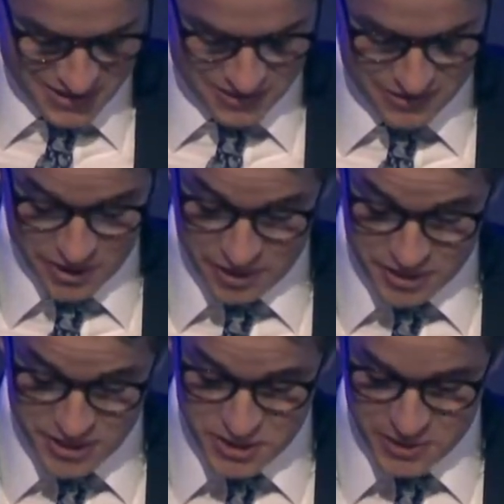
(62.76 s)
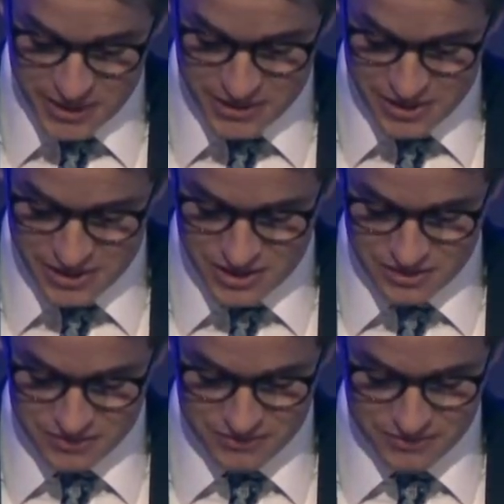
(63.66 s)
None of us knew
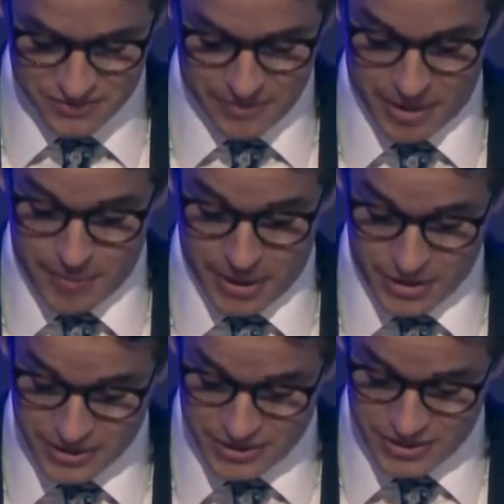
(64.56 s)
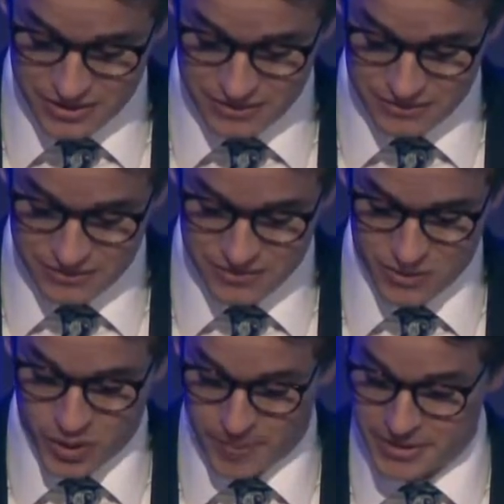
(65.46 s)
English, and my parents,
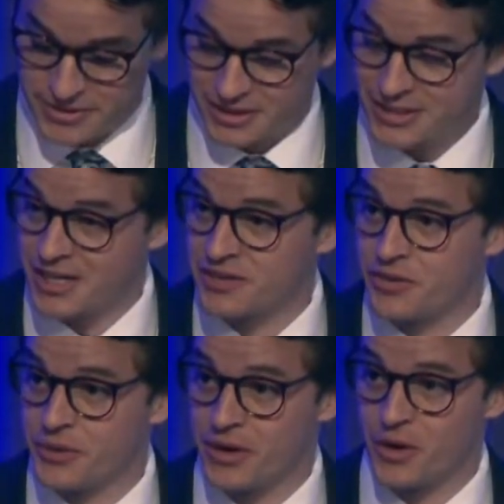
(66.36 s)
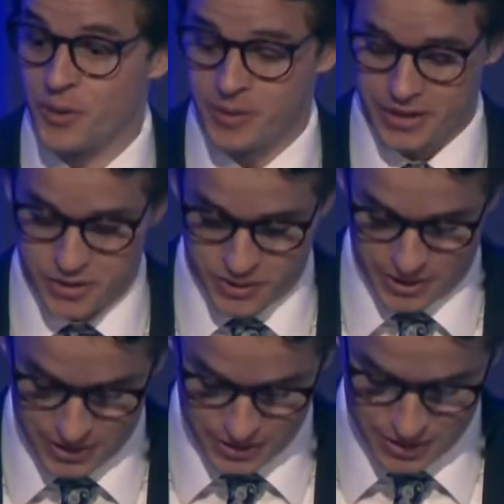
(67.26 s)
who had been successful in our home country,